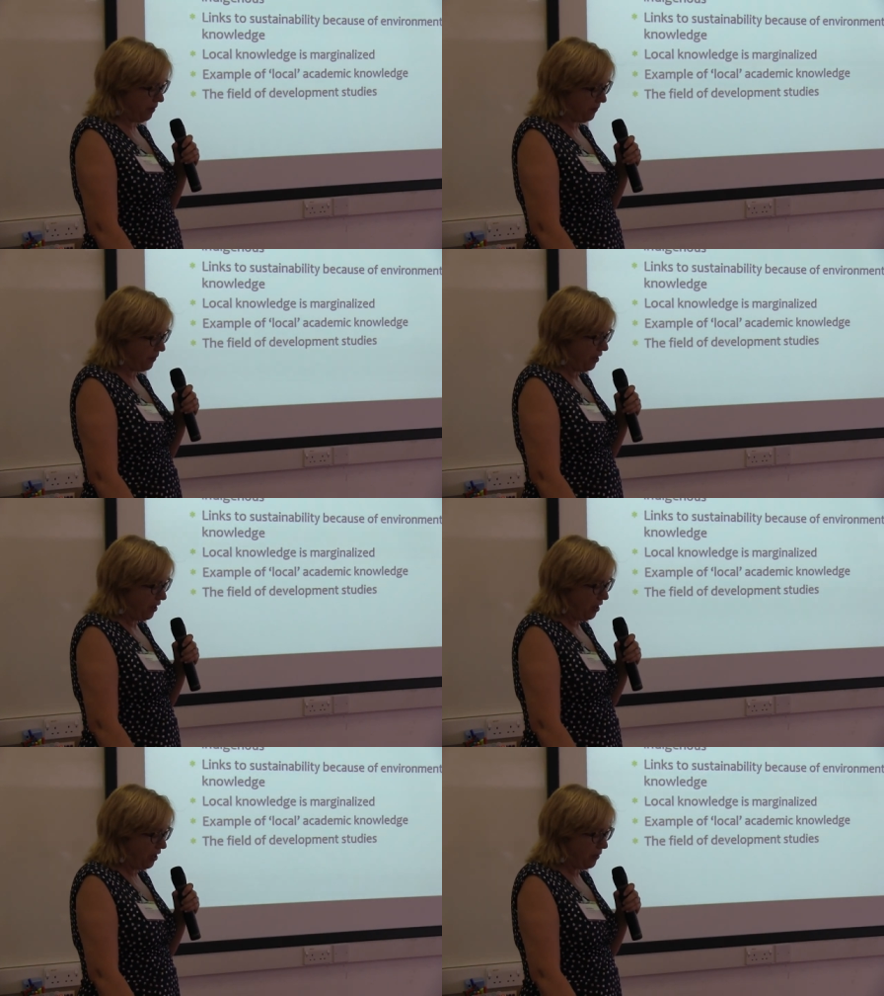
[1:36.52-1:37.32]
of
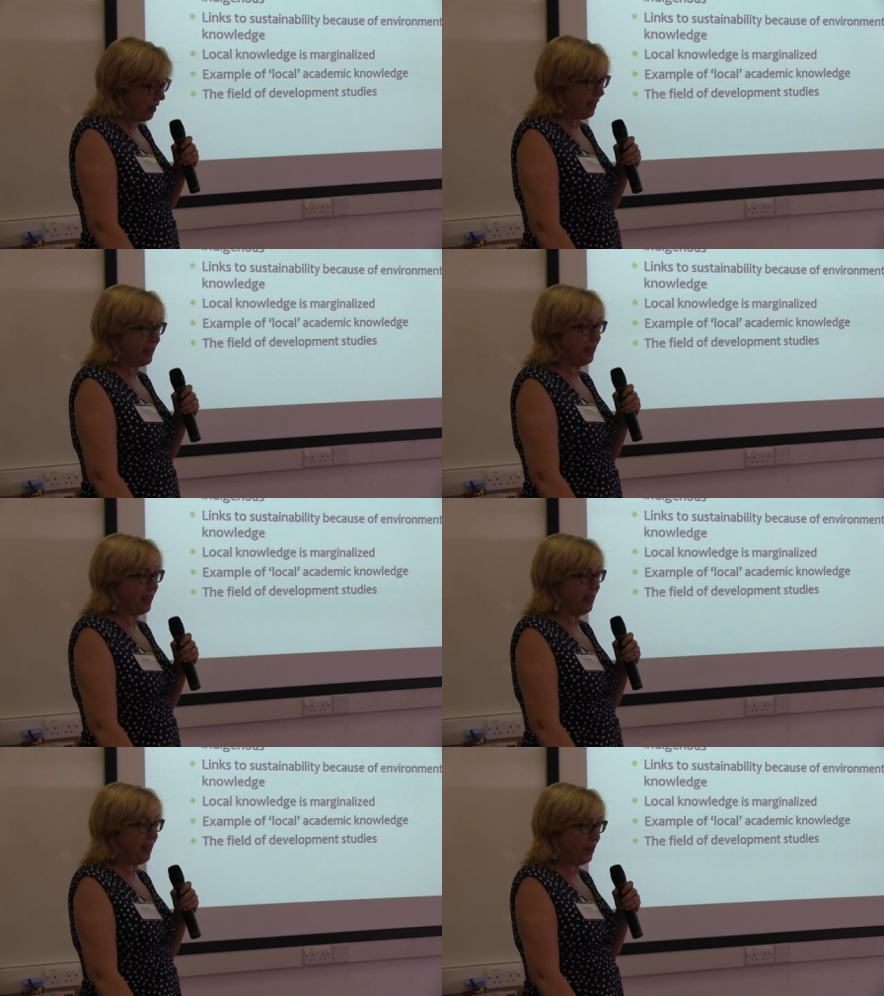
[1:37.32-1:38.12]
local,
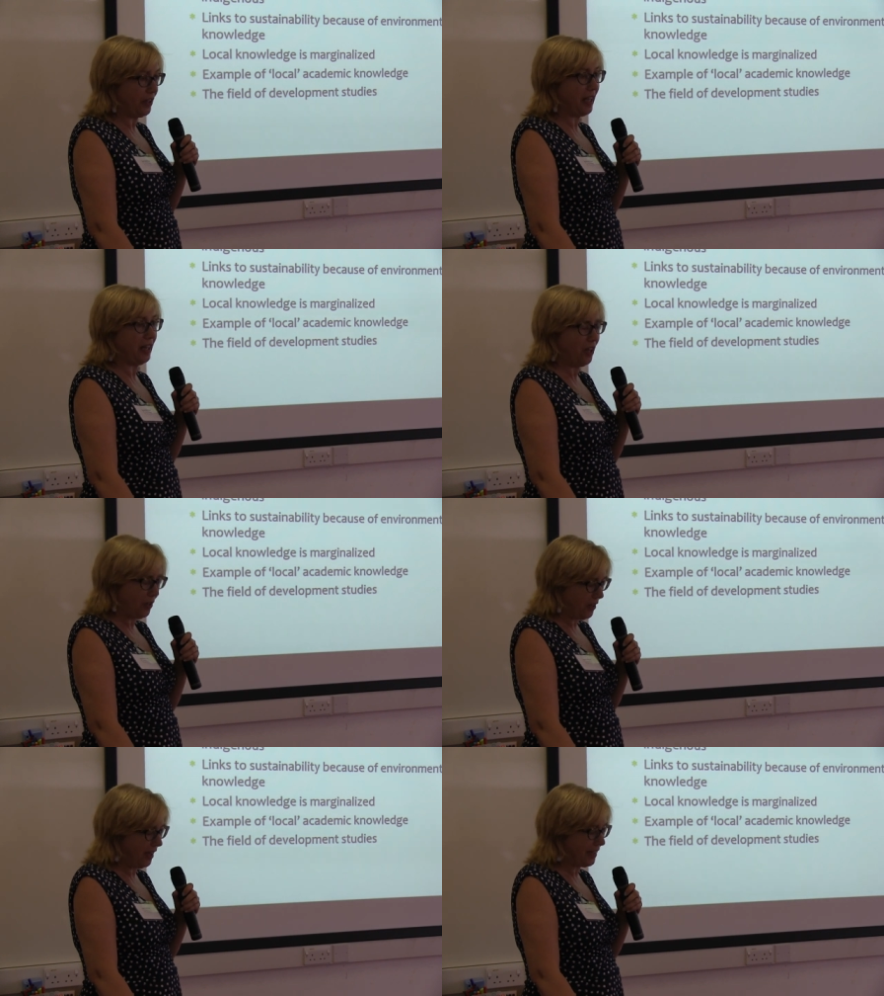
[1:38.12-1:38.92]
local,
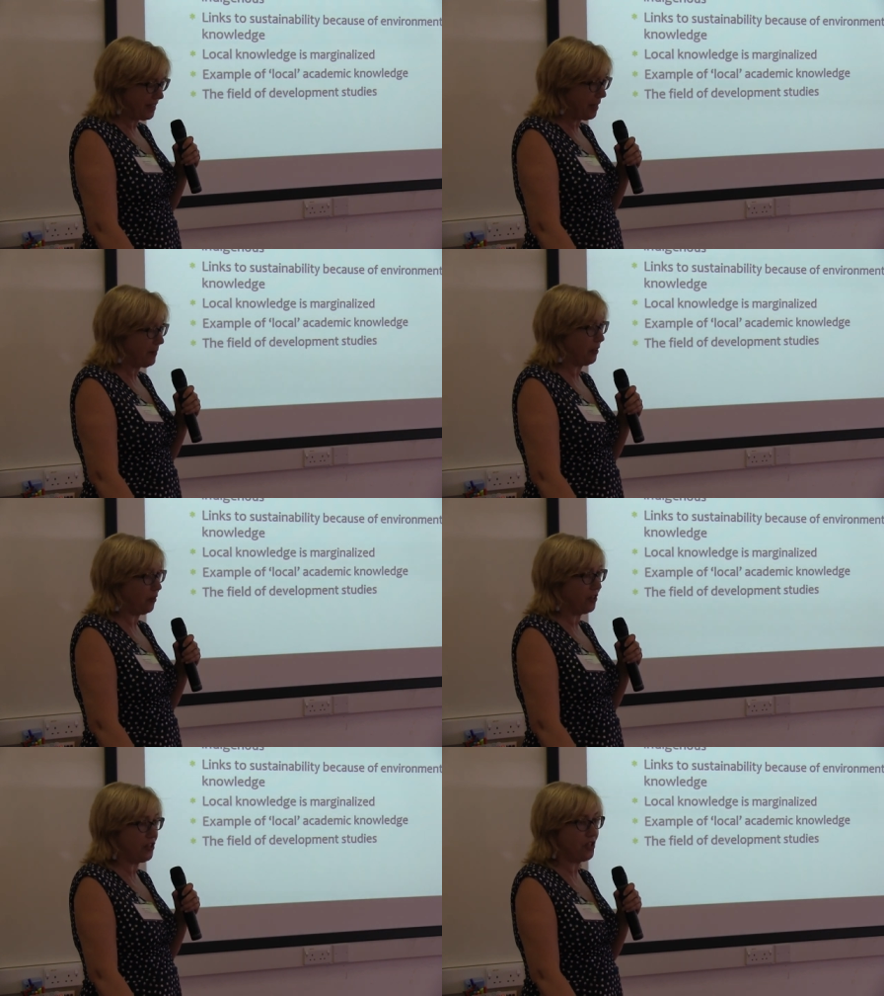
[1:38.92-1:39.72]
local academic
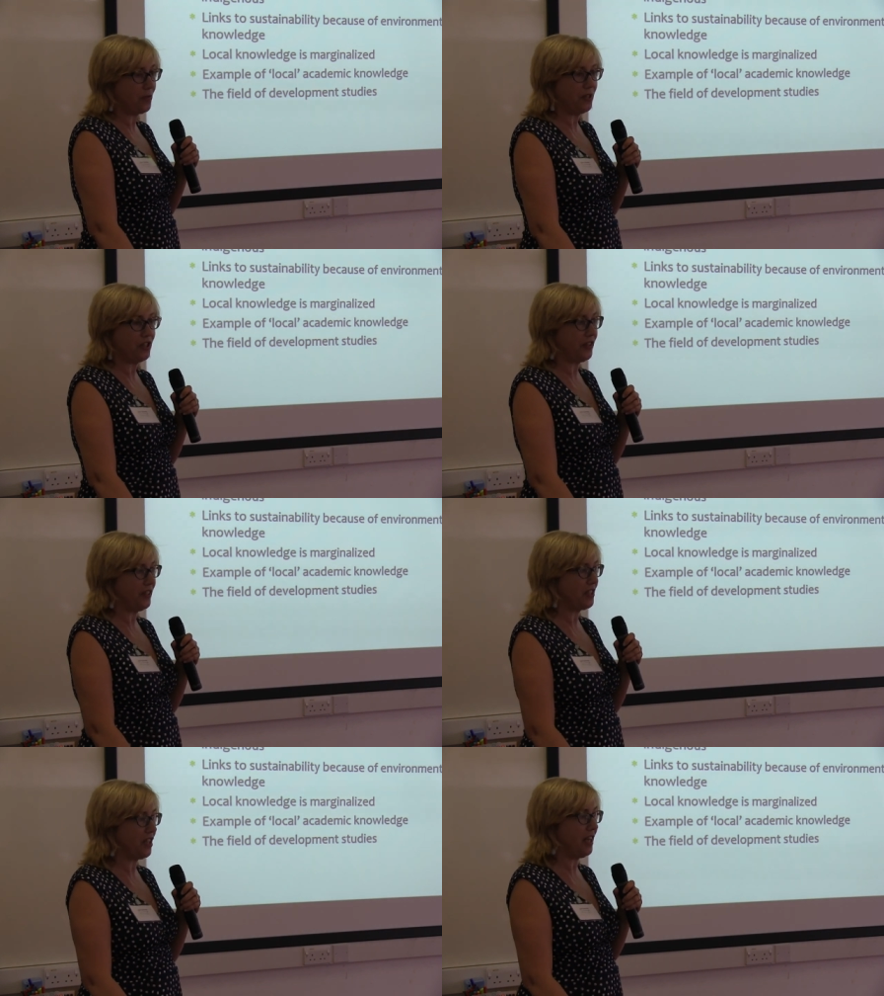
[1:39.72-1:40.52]
knowledges, which I
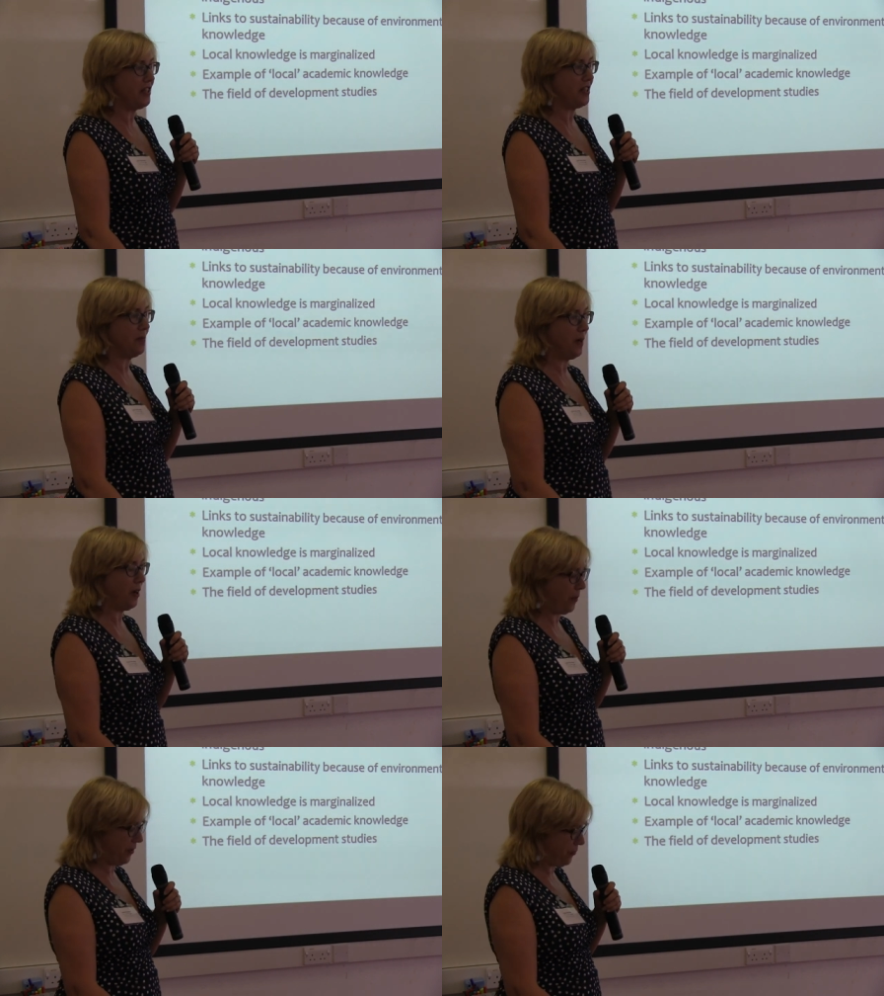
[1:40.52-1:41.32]
think ties in
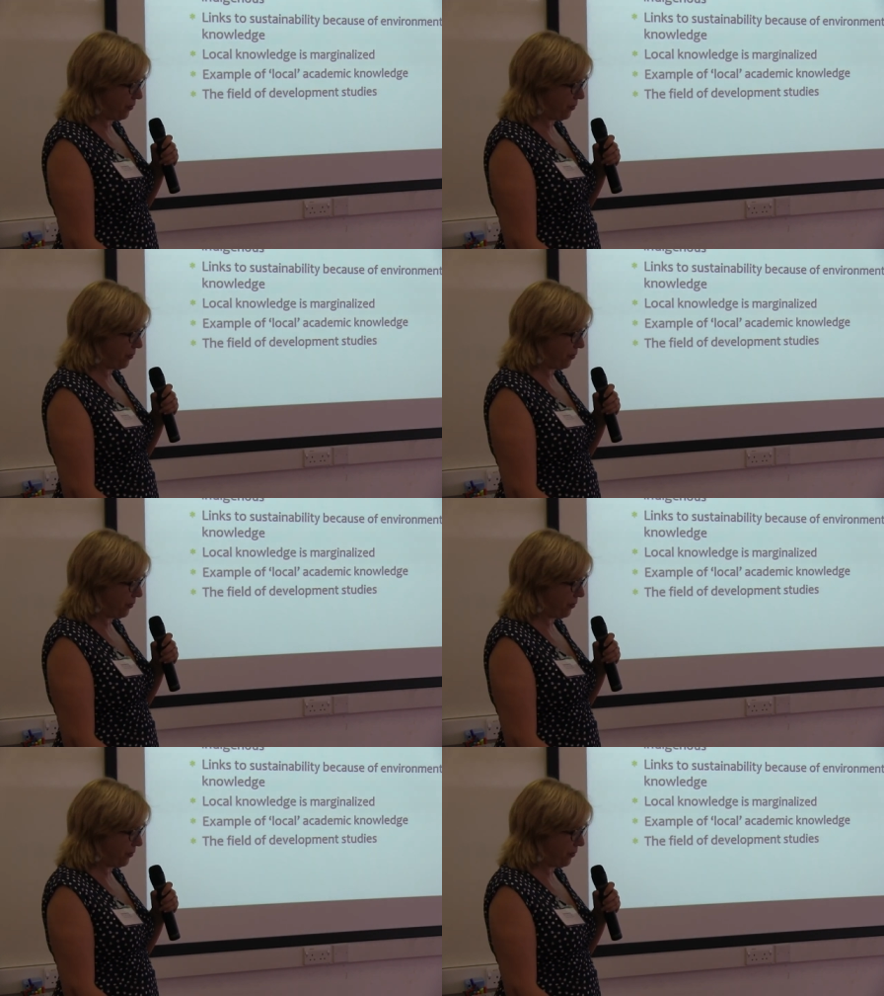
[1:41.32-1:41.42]
well with